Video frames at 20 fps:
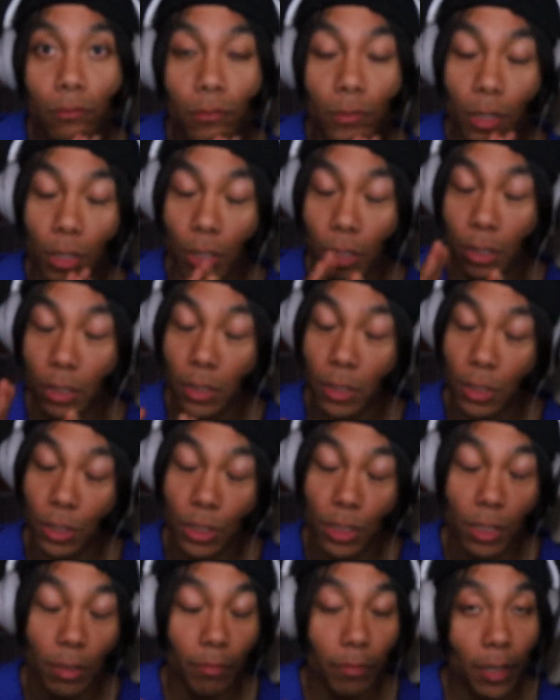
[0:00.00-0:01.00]
It's
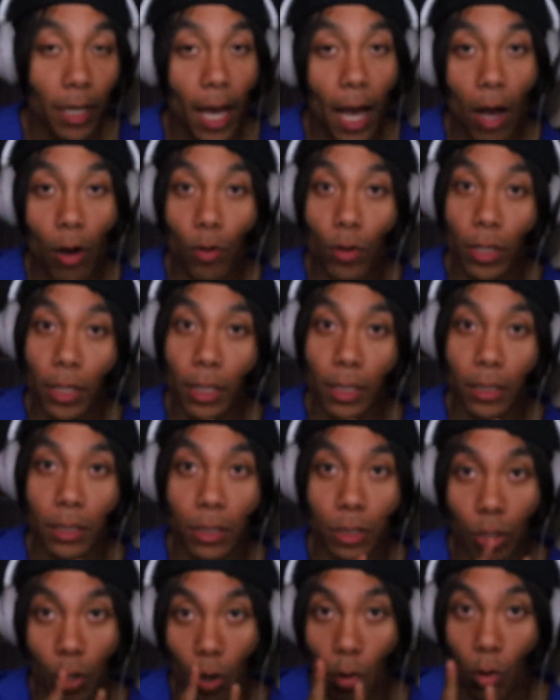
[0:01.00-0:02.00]
just simply how it
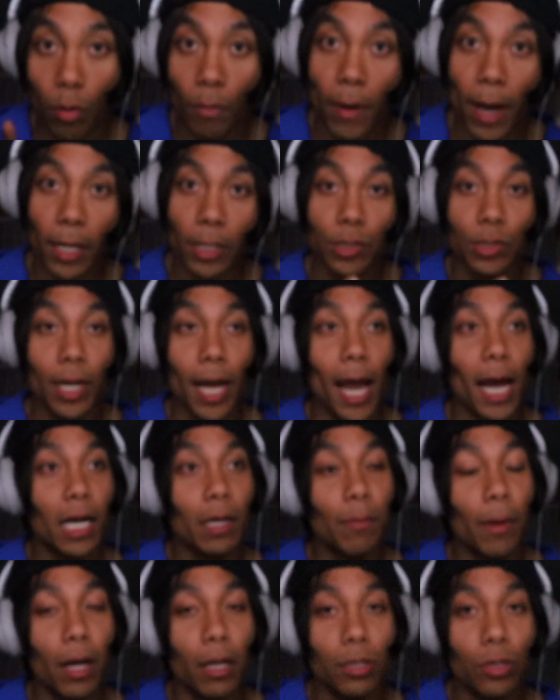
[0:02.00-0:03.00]
is. Going back to the
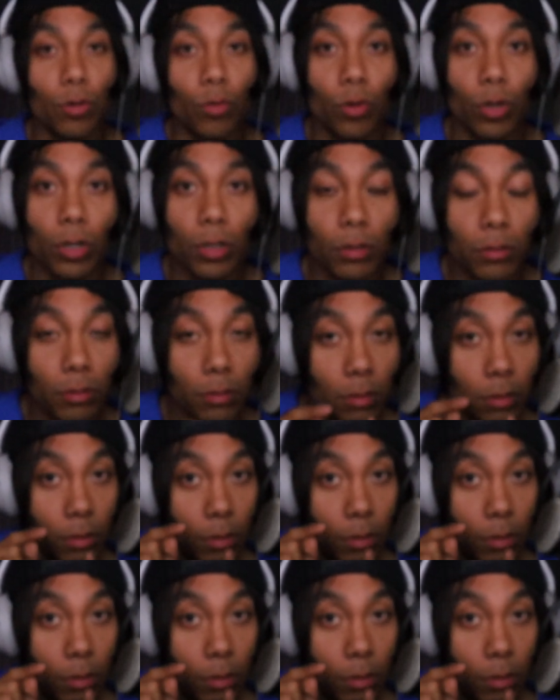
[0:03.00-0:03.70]
animal world,